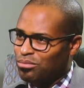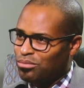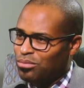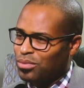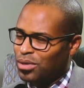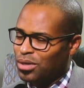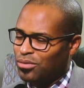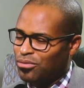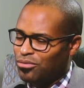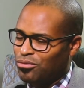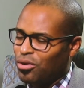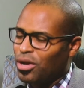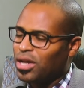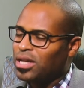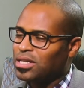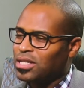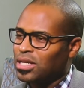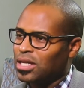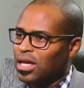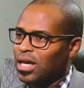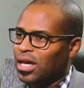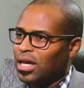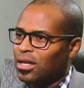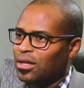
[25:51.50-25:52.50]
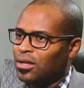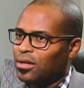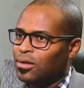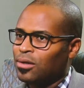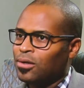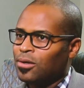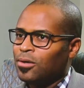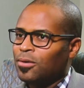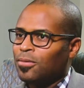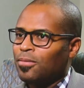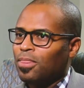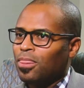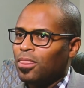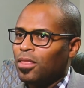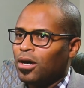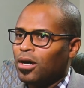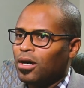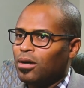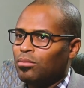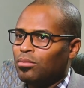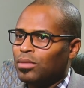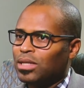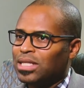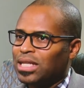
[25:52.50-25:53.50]
phrase again,
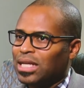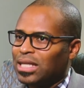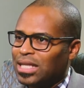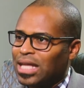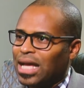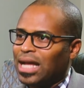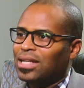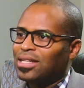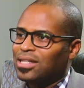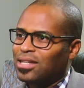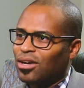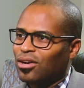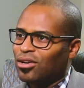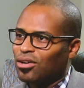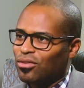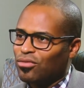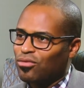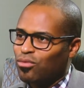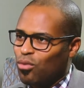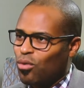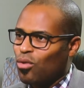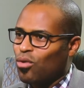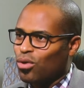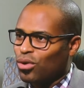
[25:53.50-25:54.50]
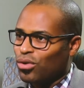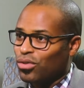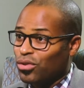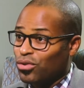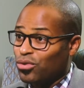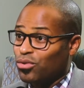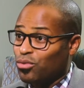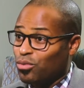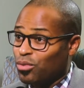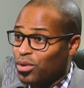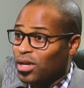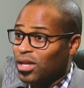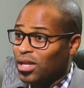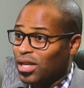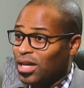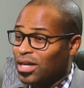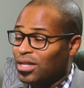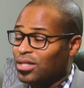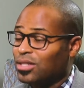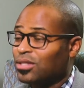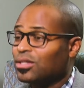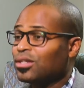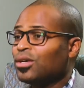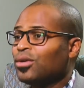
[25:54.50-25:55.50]
it's at that tug of war that you
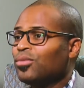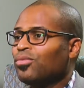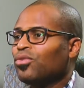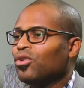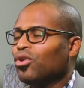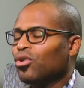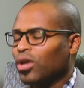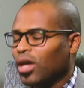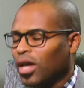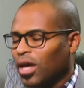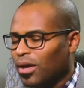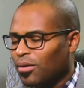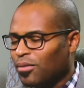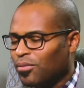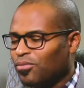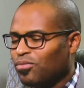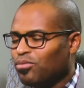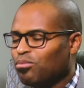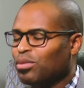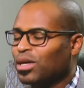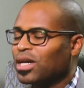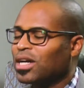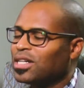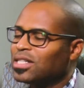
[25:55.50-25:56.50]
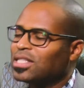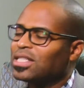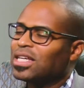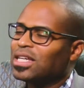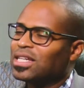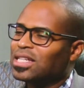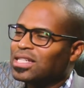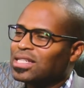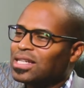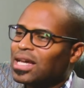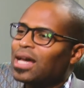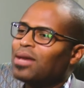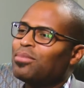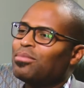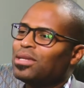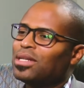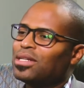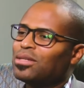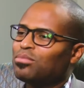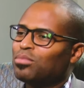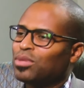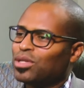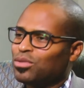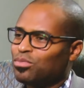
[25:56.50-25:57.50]
realize, okay, because the assignment
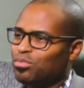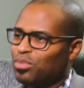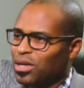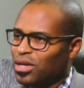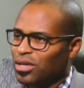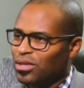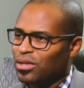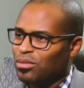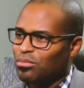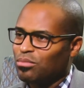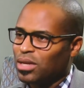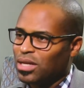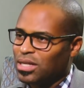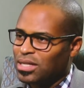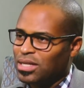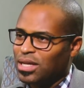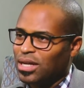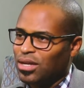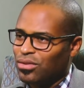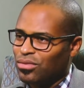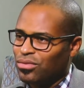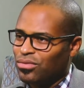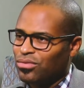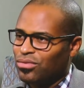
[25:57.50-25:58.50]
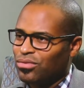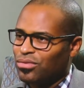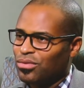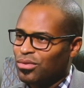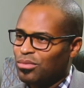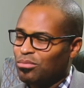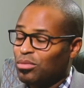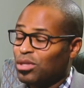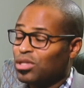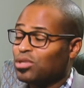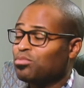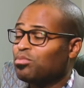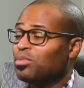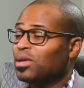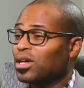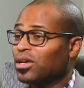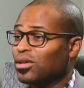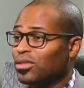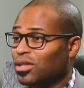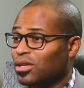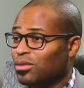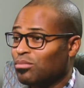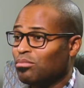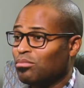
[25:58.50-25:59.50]
is much bigger than myself, much bigger than